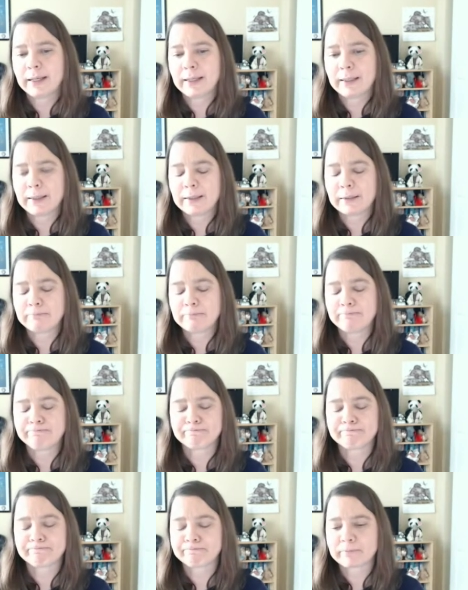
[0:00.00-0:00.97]

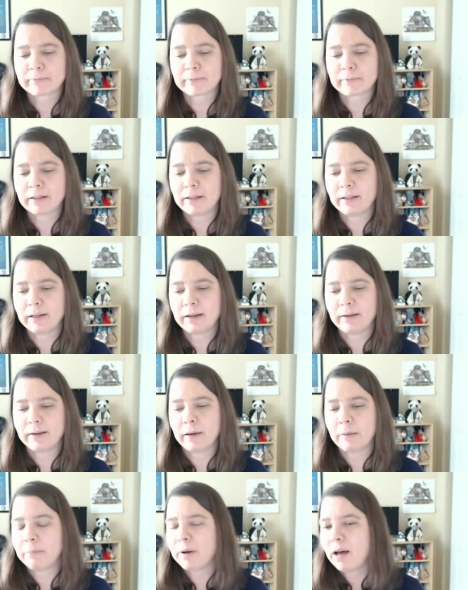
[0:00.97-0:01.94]

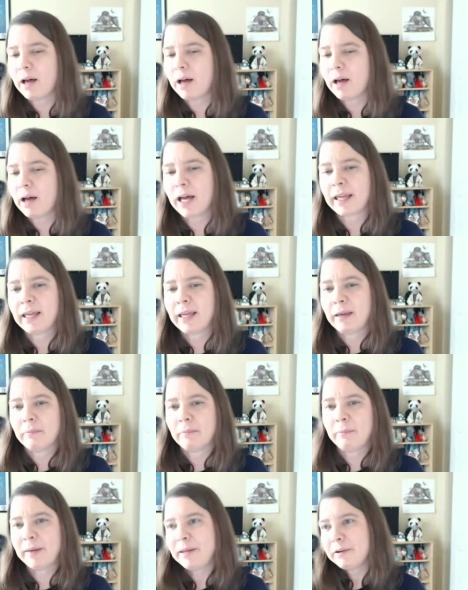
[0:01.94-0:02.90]
a blog,
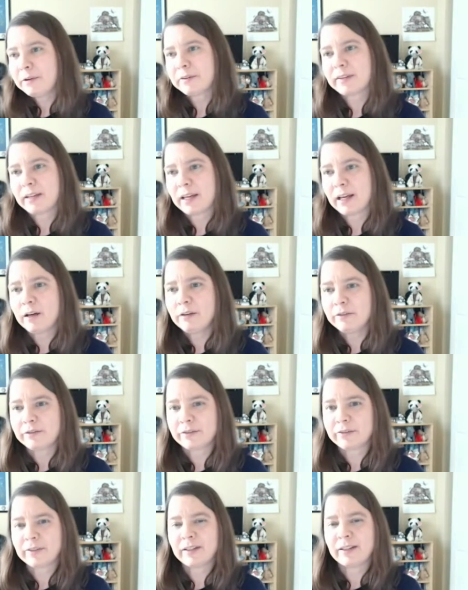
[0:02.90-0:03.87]
be
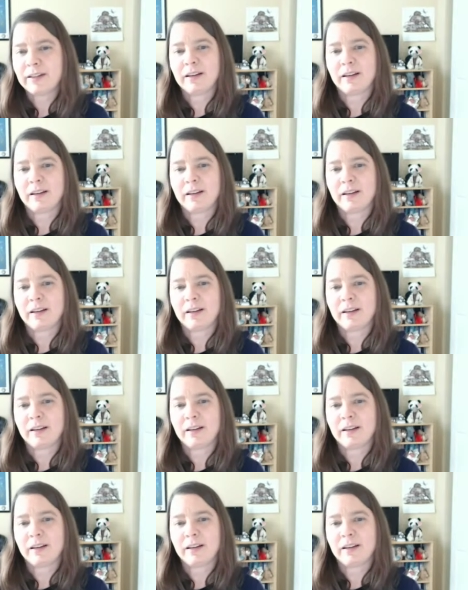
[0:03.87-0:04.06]
yourself,